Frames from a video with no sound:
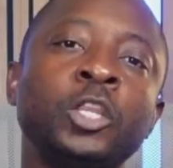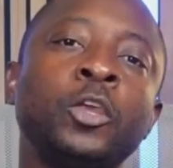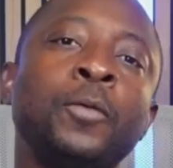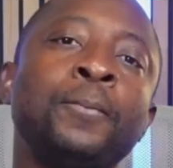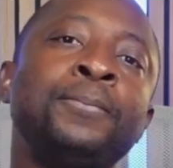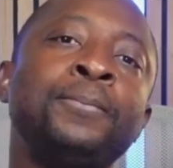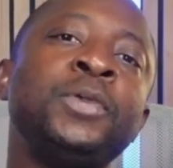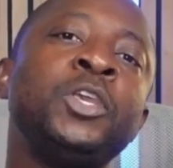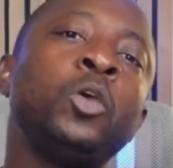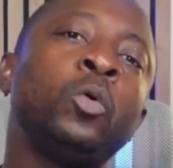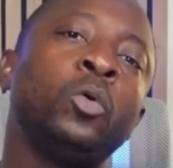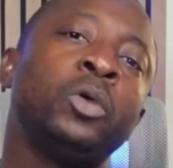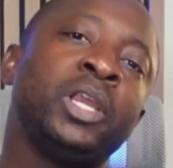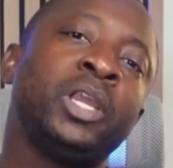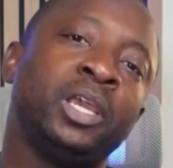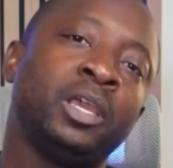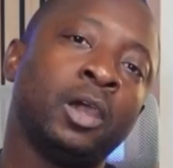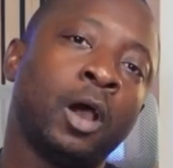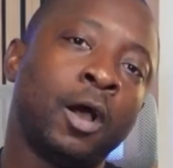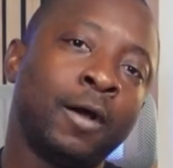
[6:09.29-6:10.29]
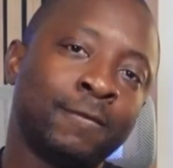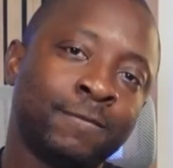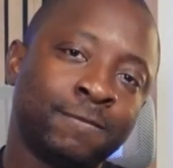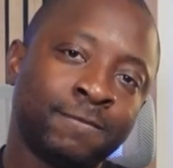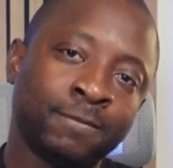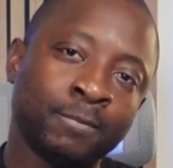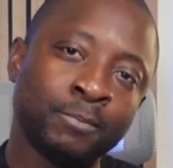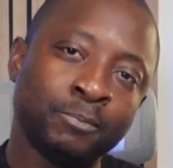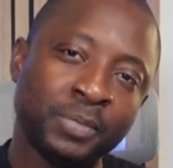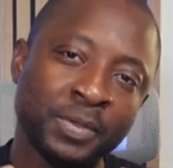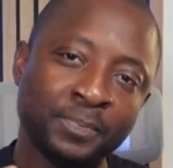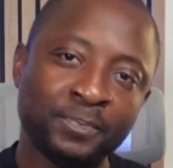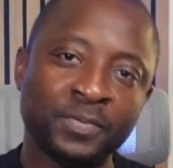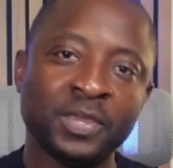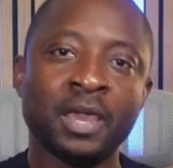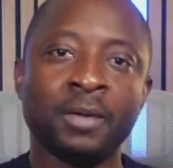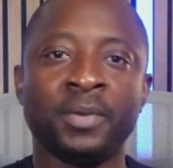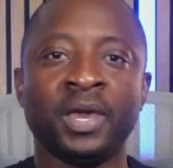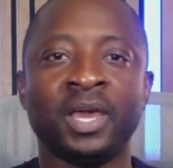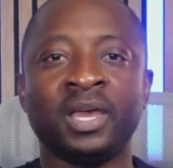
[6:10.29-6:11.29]
The beauty of
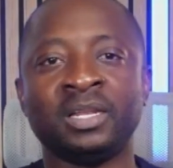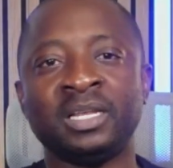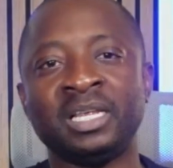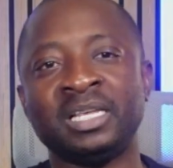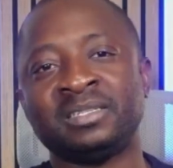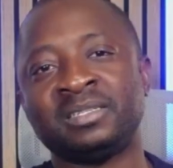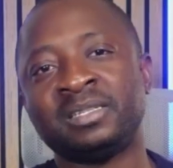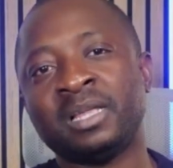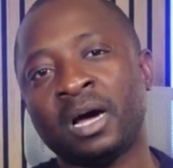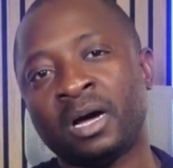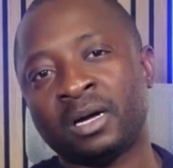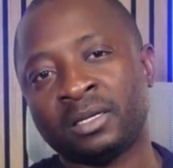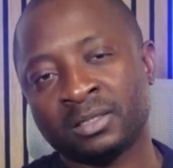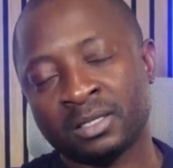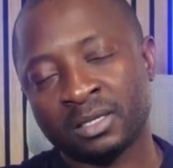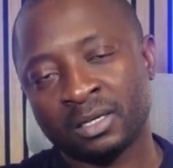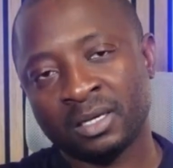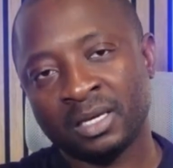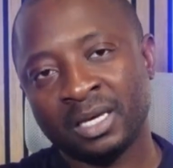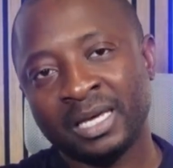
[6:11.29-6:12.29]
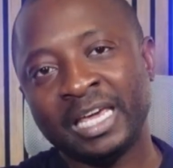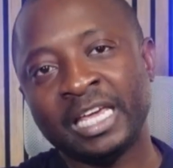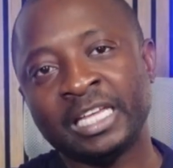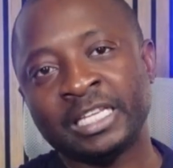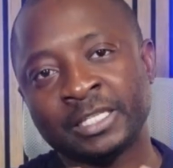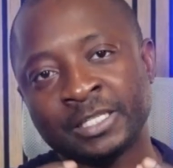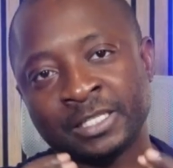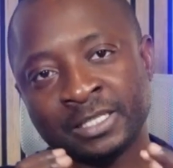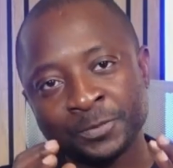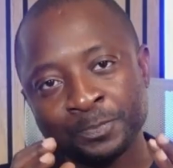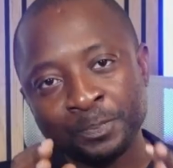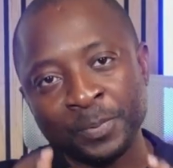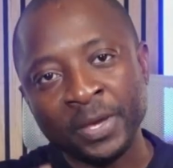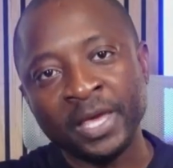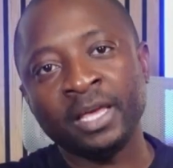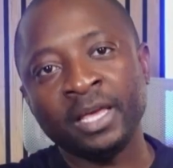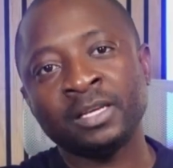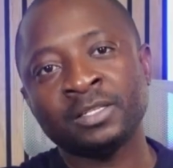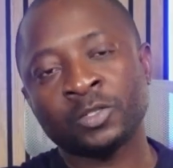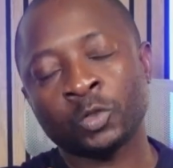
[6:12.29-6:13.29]
BPMN is that it
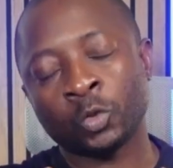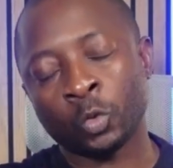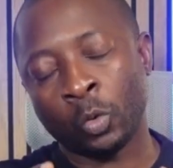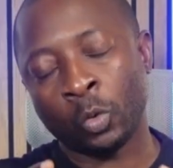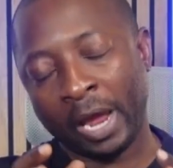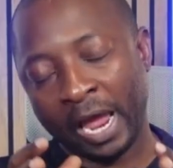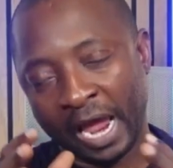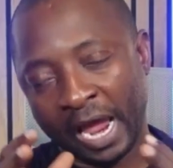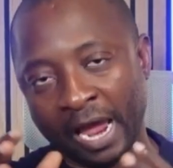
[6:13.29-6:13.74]
speaks to